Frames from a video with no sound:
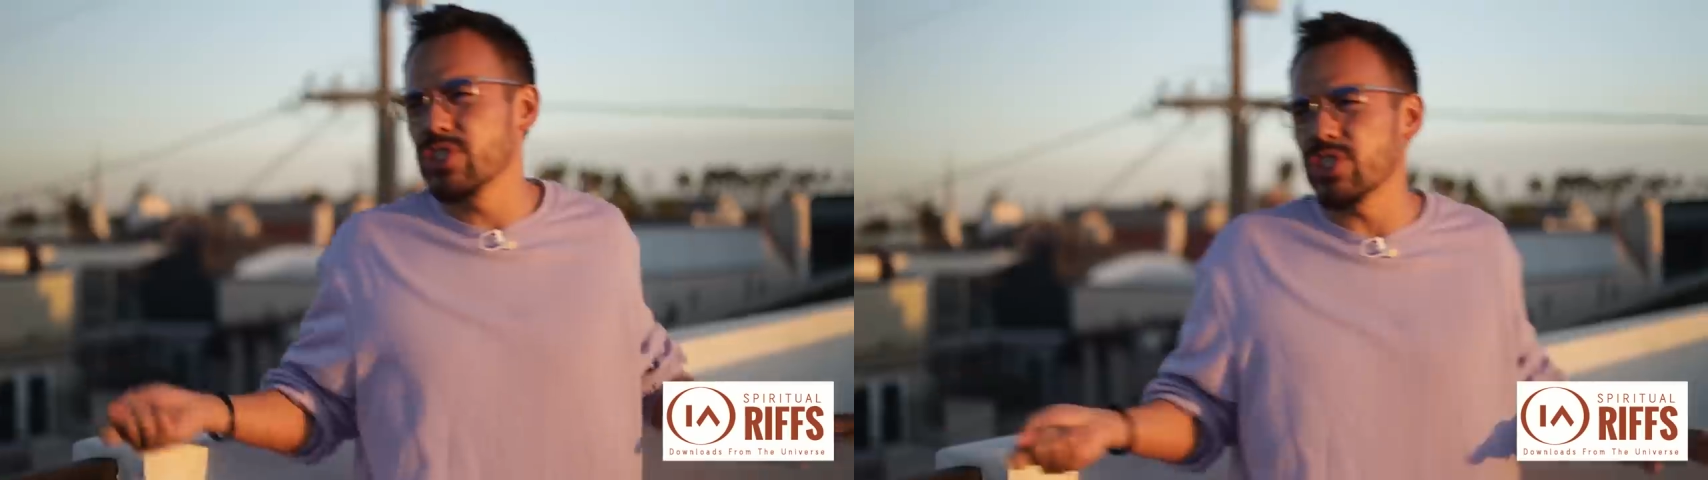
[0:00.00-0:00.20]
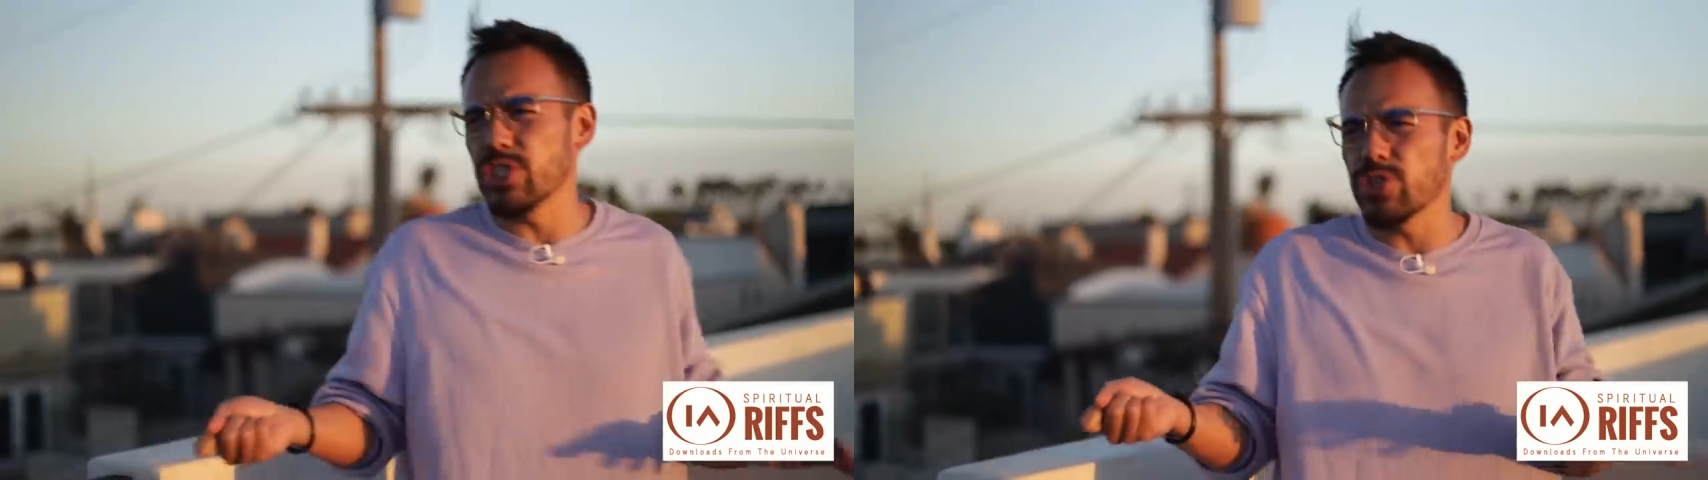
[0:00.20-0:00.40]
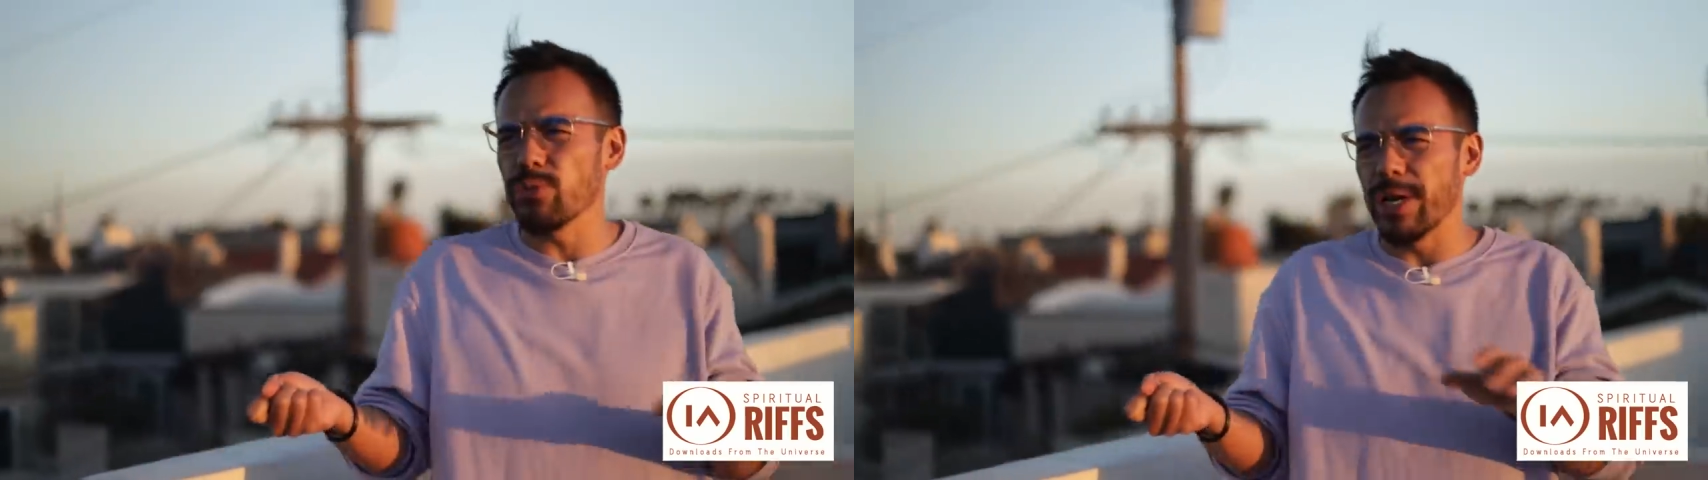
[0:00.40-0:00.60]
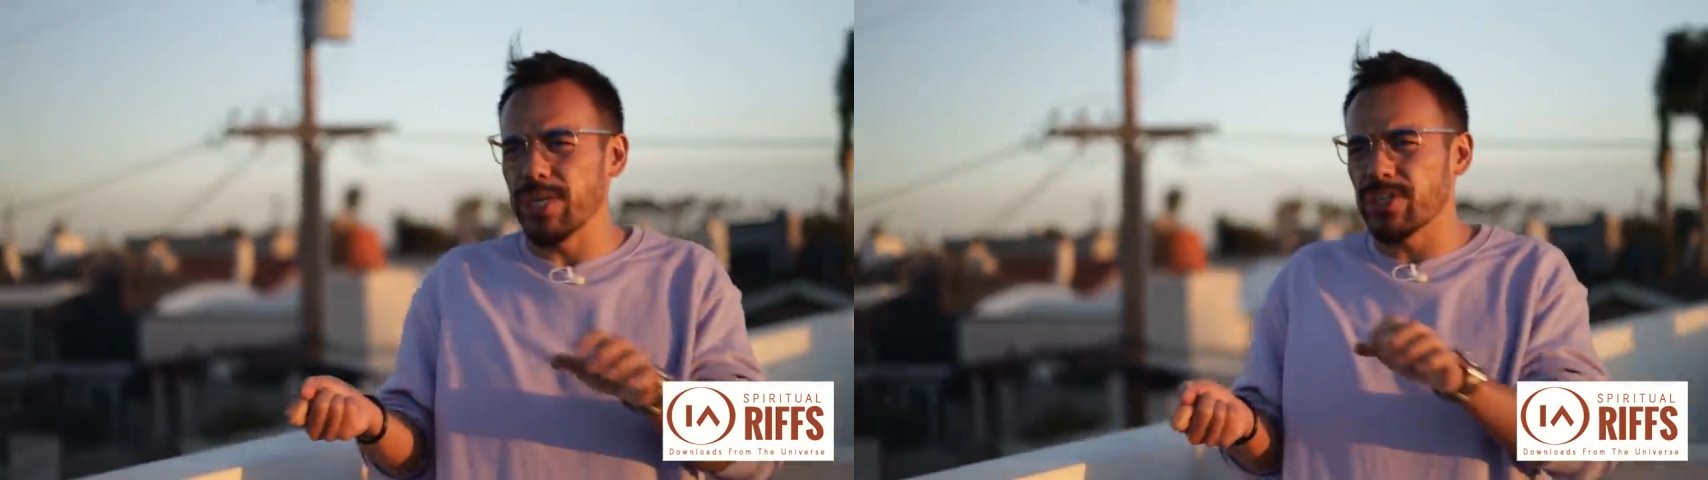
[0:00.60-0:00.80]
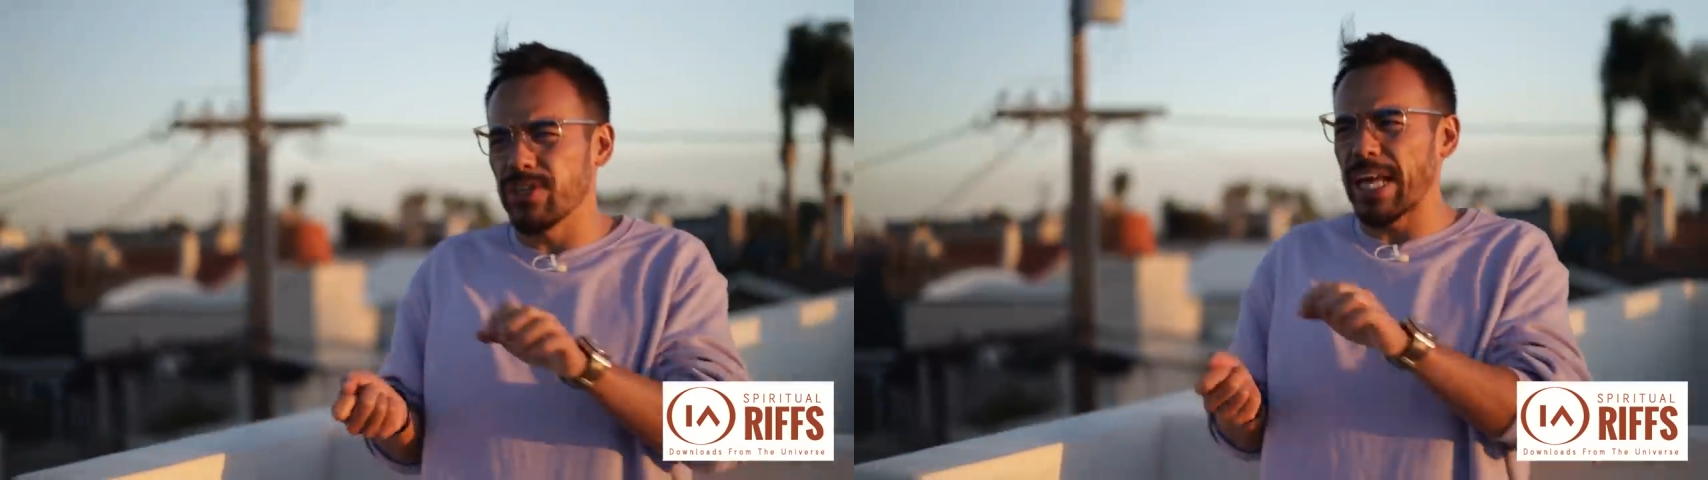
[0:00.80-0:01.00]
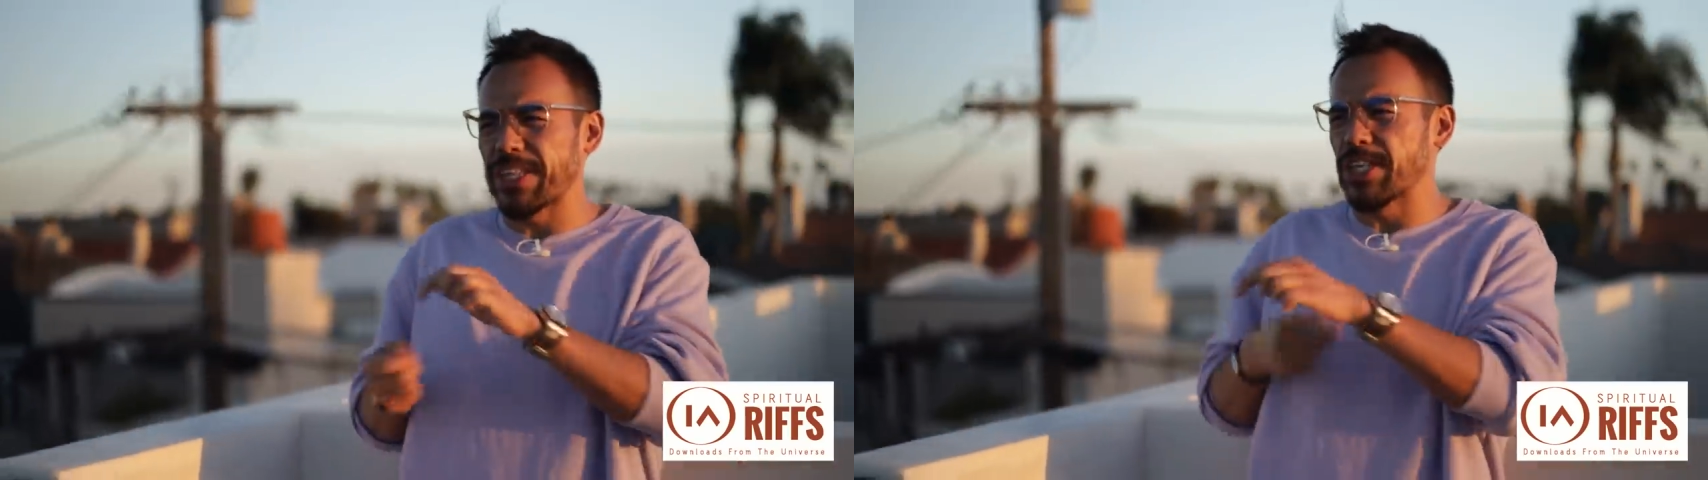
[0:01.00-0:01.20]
situation. That